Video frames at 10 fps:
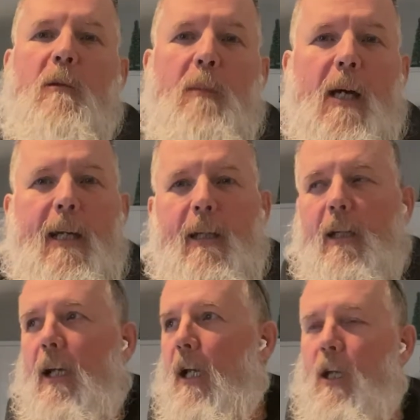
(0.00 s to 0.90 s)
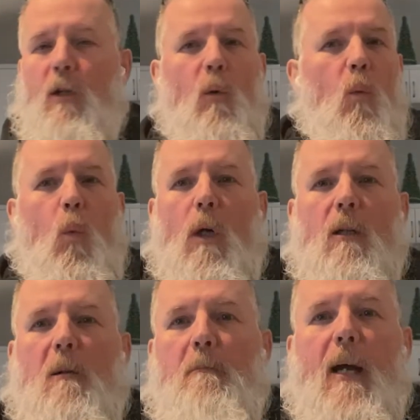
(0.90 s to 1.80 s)
everybody, and
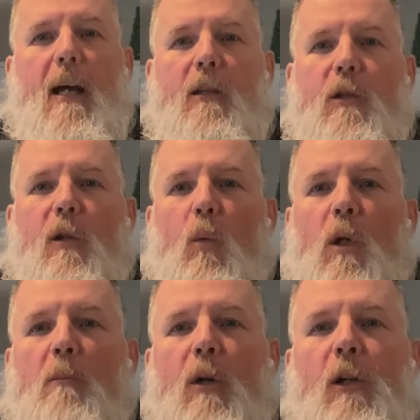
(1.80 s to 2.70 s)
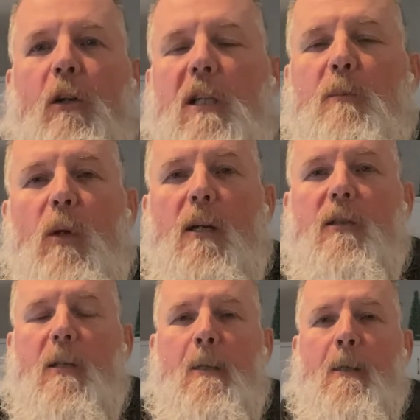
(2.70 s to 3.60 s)
welcome back to the Wheelburner
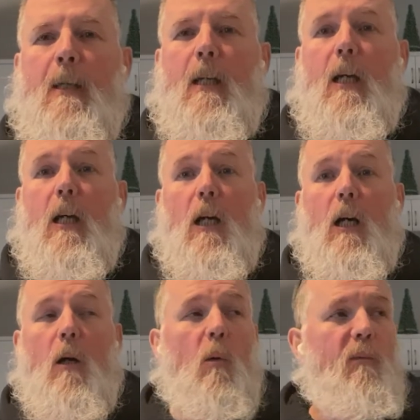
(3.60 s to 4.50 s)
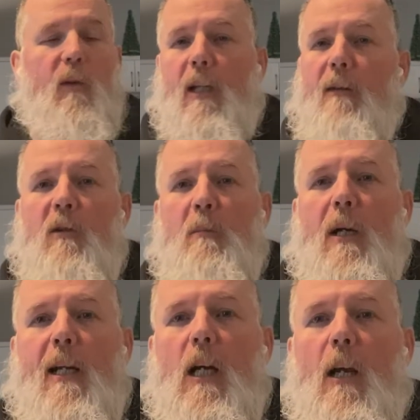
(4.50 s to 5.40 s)
Express. Hopefully
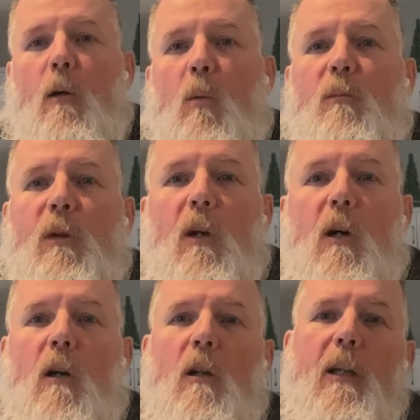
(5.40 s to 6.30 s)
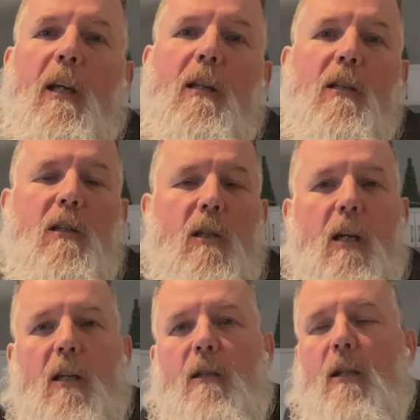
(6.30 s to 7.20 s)
everybody got home for the holidays
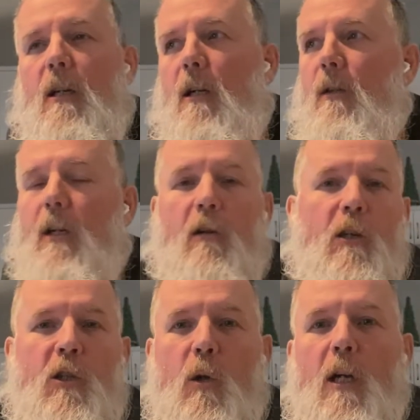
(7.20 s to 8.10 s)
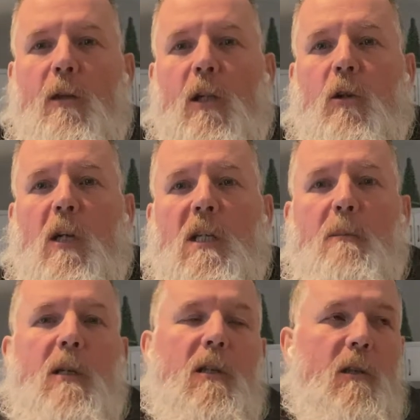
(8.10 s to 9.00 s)
and they are enjoying their
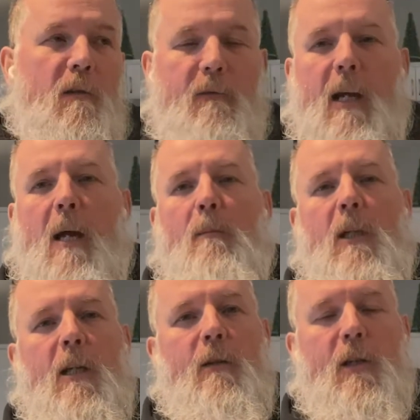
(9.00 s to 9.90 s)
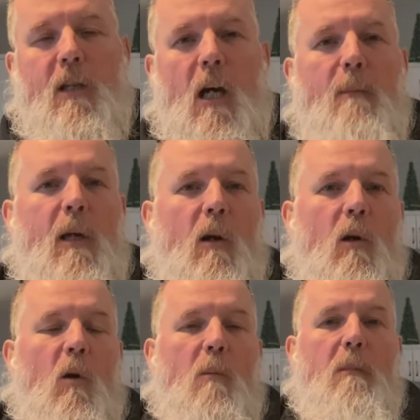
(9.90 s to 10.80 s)
Christmas and their family and their time at
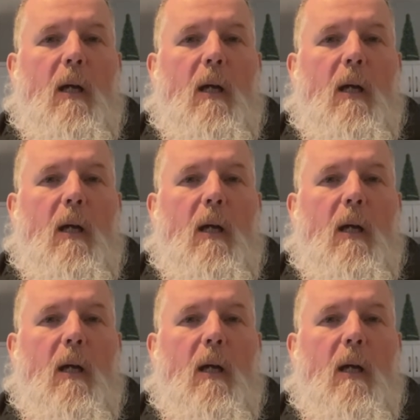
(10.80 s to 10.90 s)
home.